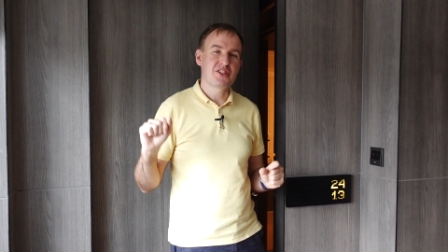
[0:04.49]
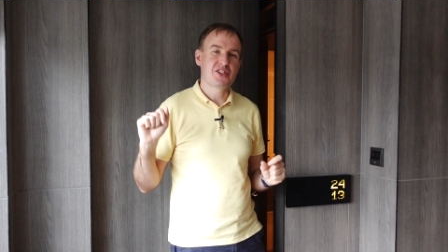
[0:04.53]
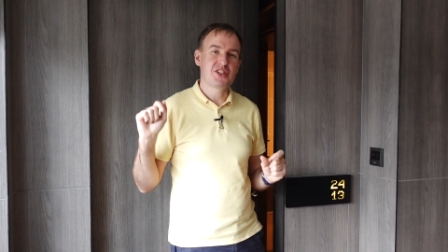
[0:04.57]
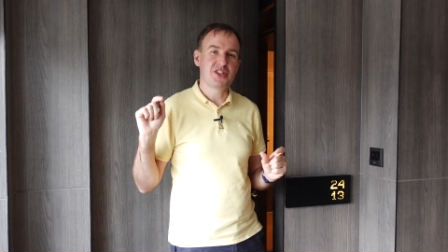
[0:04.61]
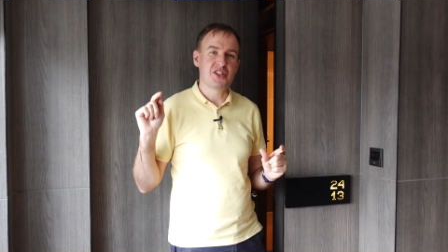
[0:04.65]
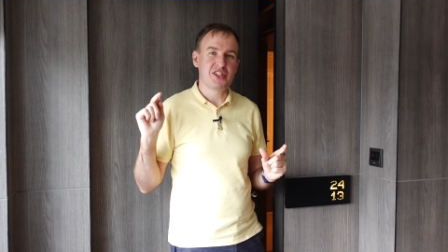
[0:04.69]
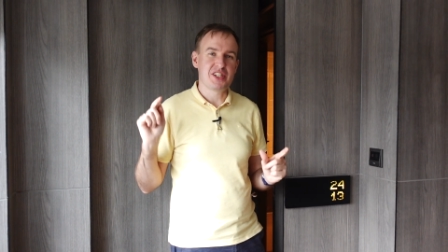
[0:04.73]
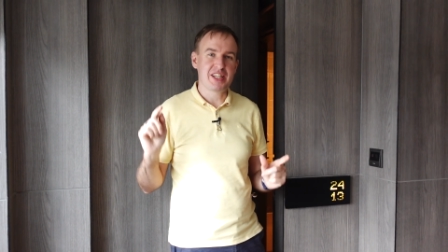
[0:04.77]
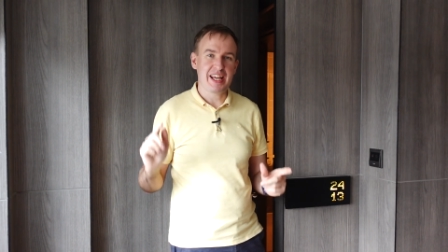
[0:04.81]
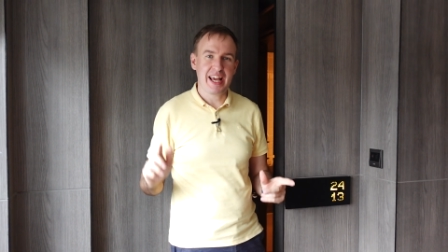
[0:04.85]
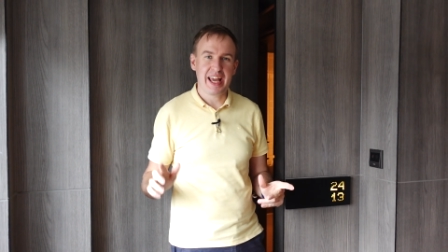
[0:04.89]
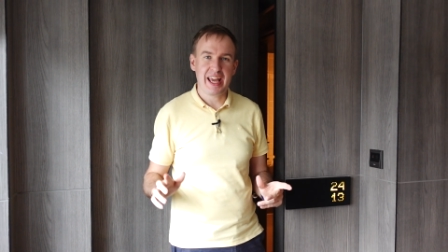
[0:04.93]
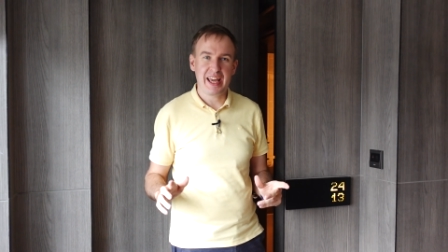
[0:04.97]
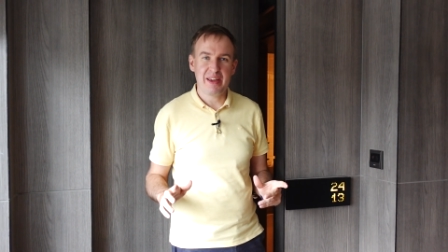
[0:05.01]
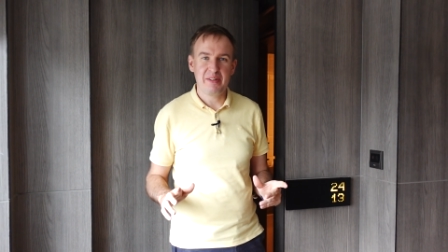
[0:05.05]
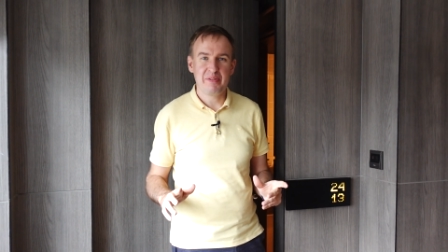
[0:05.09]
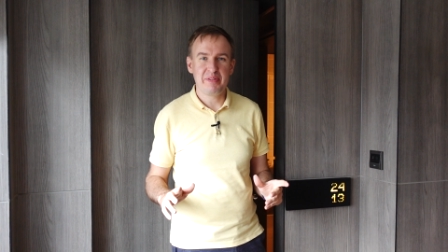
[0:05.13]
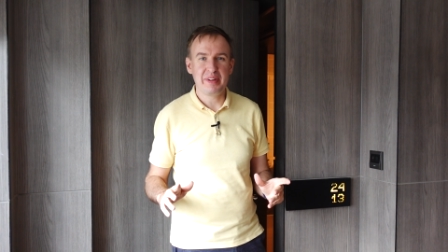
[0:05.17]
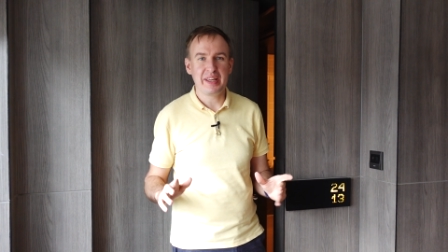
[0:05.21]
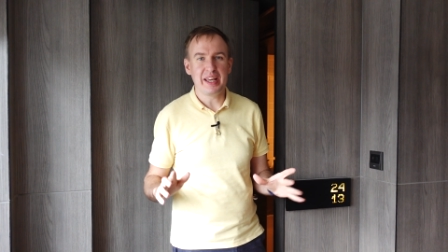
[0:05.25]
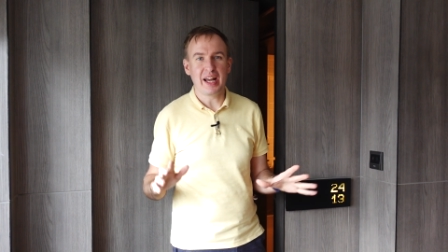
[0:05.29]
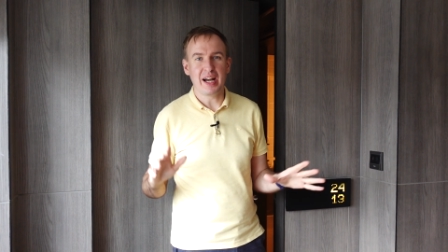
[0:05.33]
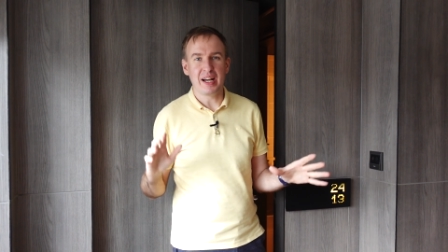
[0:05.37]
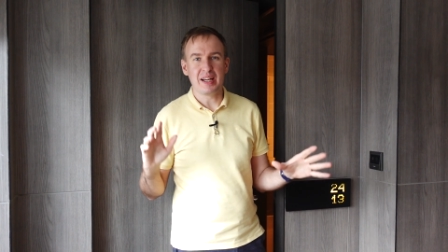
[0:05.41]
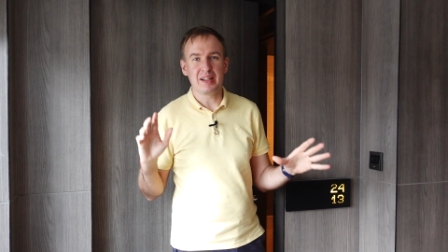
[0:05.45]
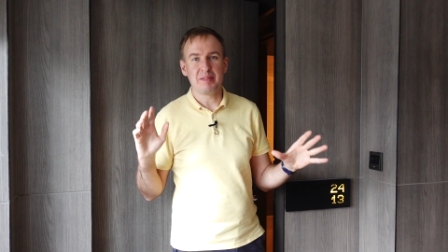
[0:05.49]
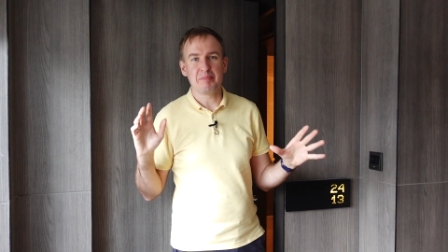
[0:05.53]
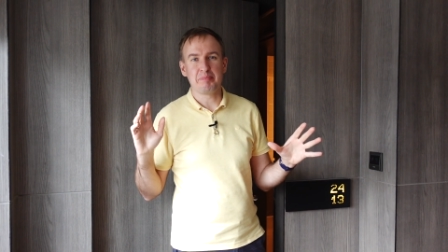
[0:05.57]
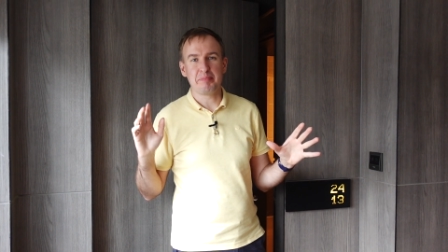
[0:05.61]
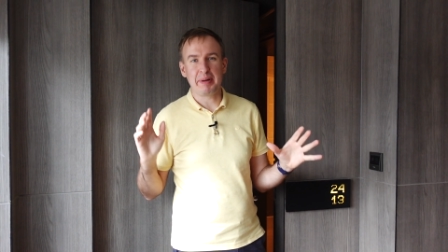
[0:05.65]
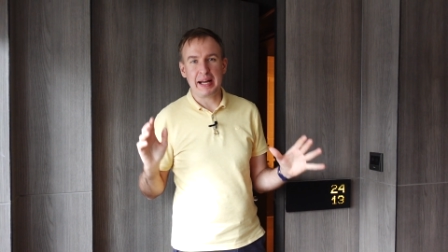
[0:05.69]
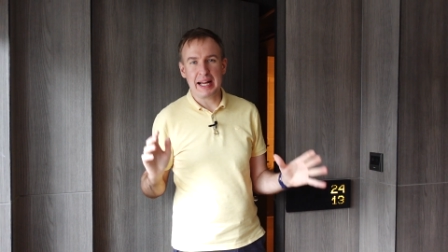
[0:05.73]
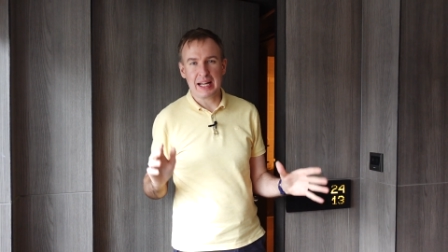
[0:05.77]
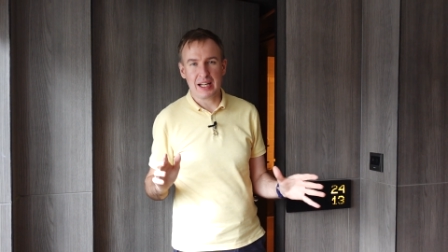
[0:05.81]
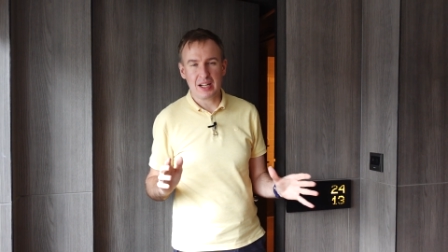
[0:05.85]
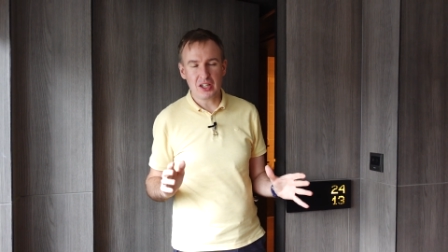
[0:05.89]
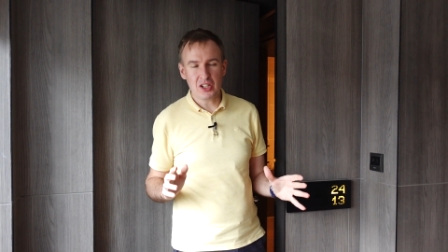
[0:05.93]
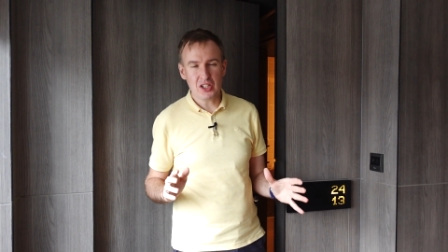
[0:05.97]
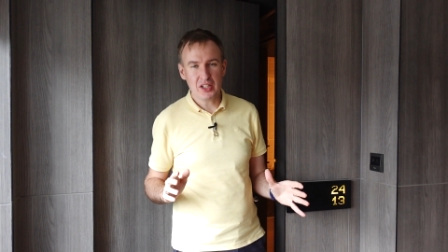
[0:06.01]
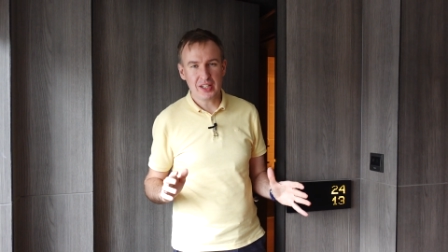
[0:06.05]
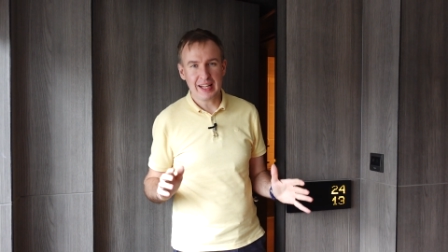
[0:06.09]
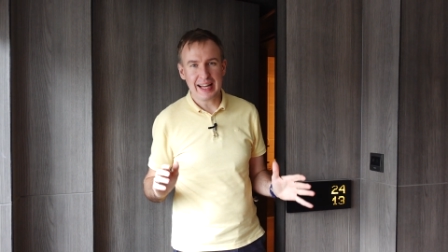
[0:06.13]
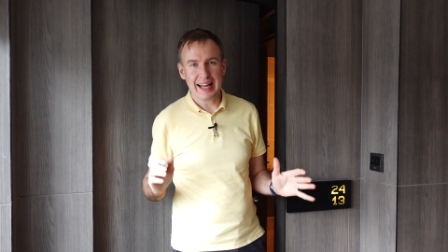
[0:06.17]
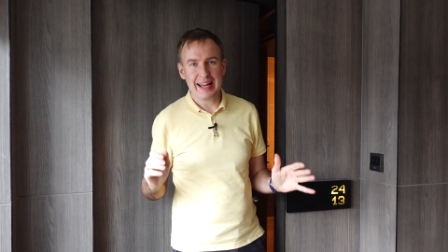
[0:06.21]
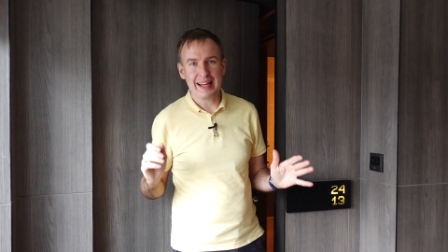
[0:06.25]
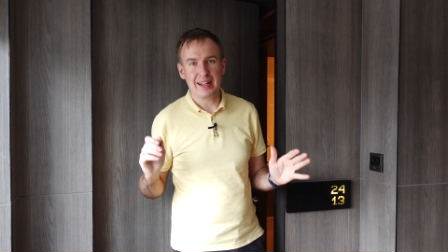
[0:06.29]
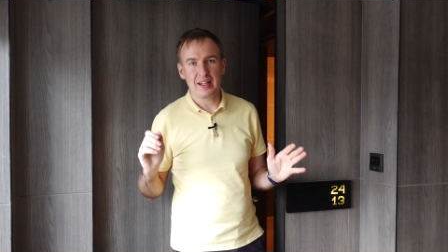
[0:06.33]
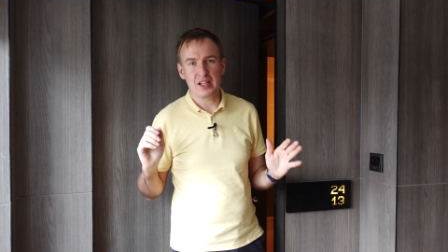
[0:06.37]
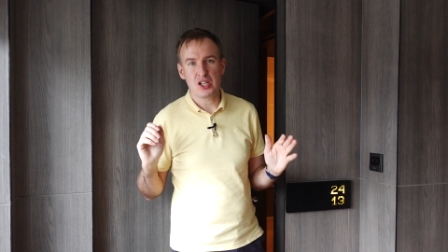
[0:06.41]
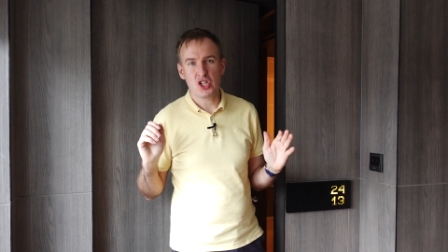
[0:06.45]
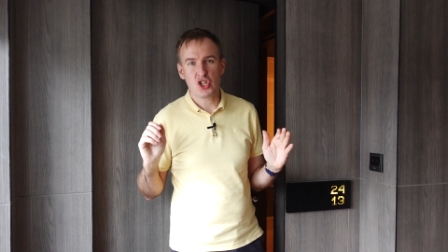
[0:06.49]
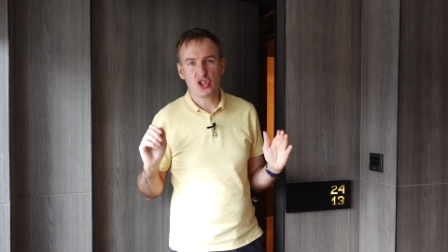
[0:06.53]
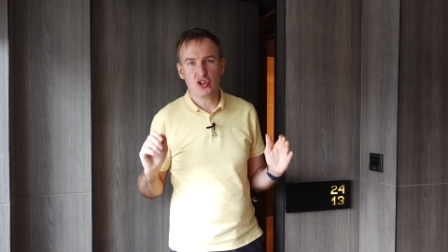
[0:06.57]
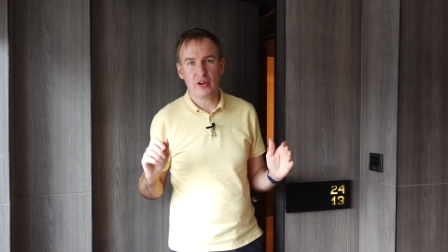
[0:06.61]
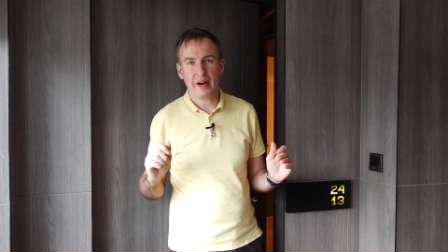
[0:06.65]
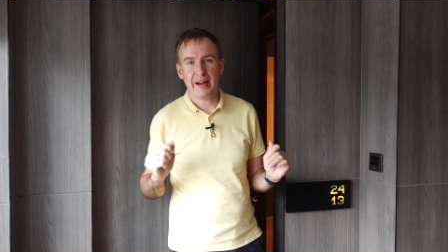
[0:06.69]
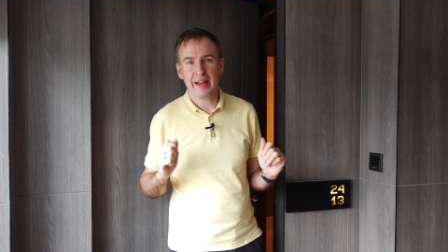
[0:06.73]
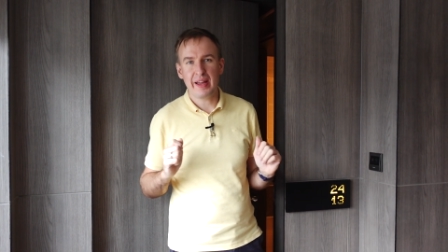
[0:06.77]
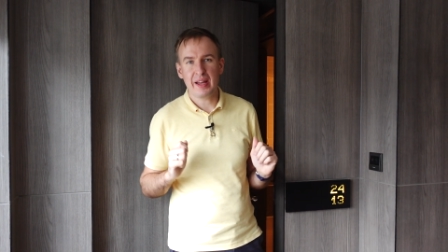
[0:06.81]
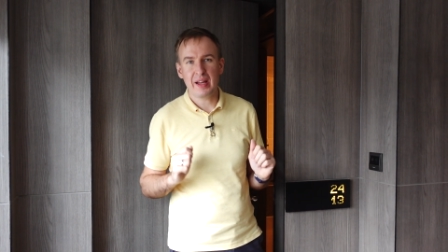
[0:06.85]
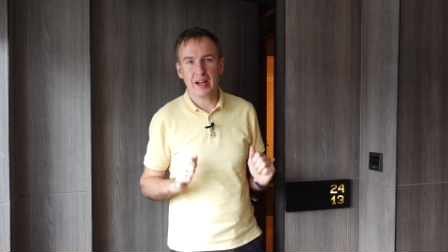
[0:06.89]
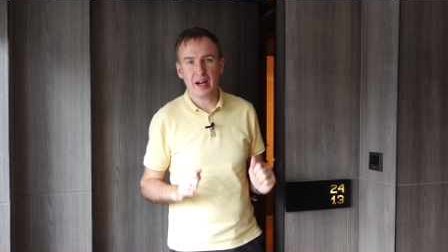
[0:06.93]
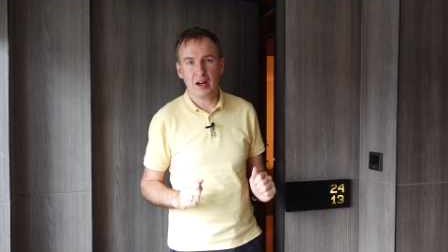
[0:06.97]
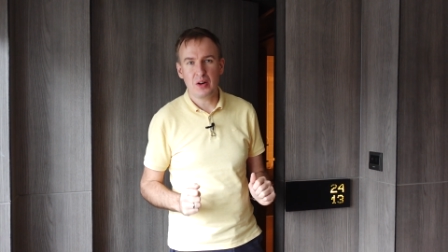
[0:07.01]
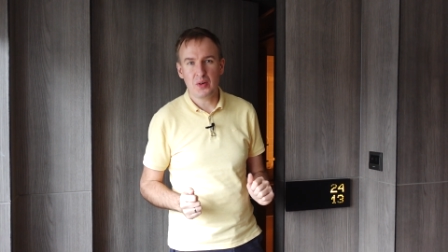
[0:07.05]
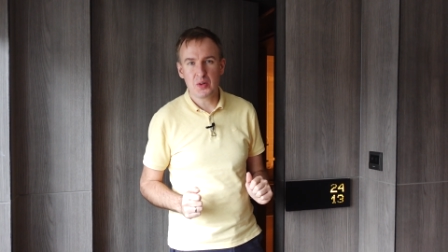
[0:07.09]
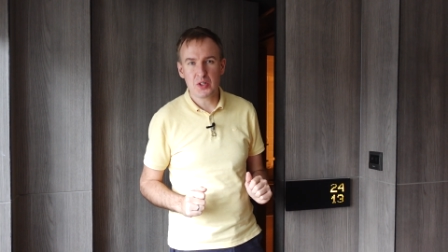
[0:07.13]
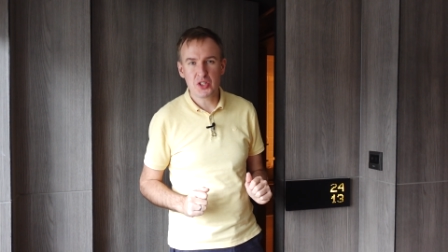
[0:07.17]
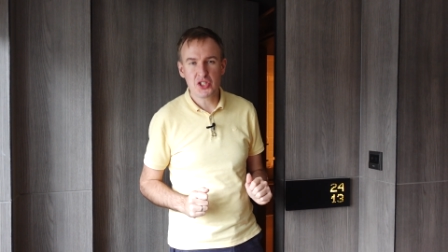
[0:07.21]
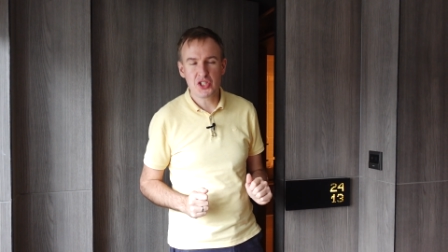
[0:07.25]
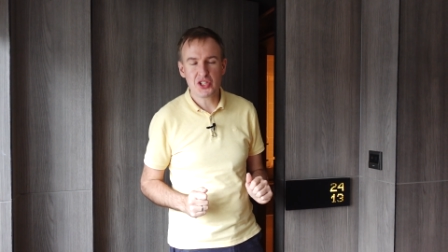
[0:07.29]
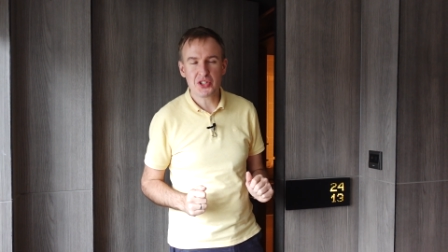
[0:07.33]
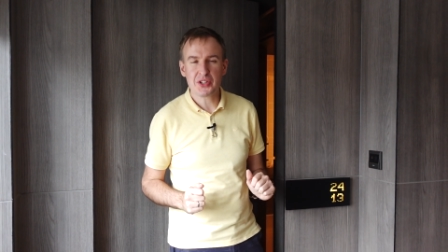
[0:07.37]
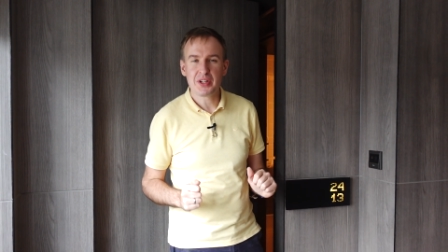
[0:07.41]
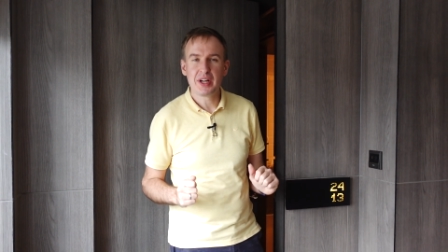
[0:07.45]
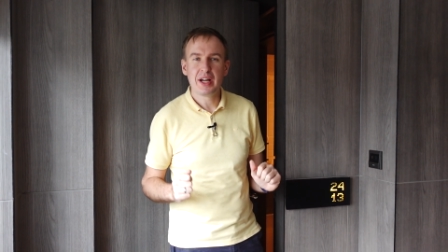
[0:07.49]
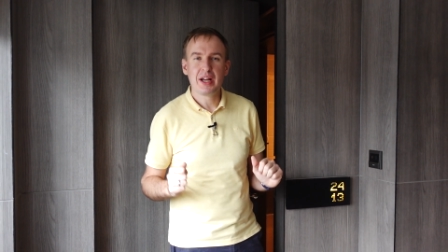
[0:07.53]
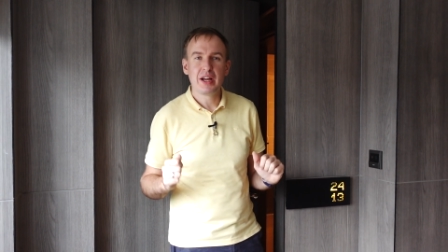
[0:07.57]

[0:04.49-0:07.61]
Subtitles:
Today we are in Bangkok and trying out